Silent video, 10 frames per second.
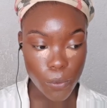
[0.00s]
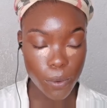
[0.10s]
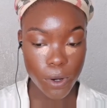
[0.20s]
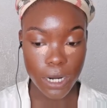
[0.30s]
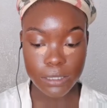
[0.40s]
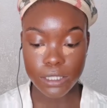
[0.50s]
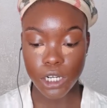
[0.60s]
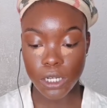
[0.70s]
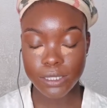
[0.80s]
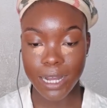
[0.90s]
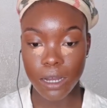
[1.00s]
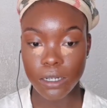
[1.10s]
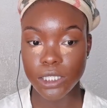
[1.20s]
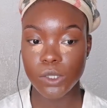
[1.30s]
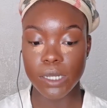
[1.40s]
We were under
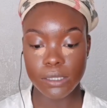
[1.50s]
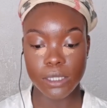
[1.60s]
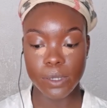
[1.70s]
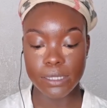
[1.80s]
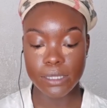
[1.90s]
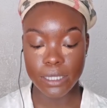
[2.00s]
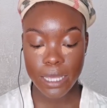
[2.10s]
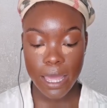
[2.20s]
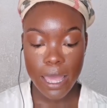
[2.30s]
lockdown in 2020.